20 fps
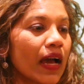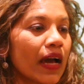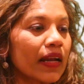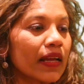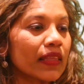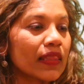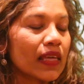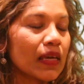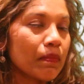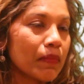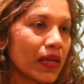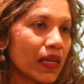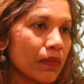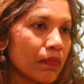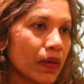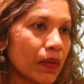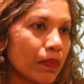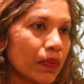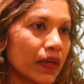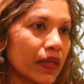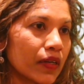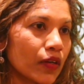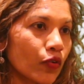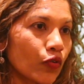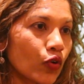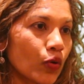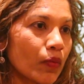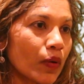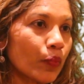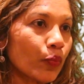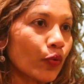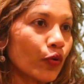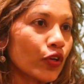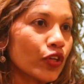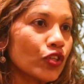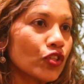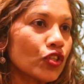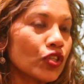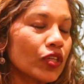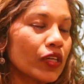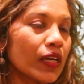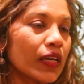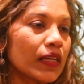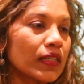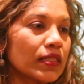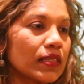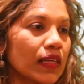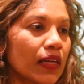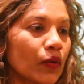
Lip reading: And I think many people in the room appreciate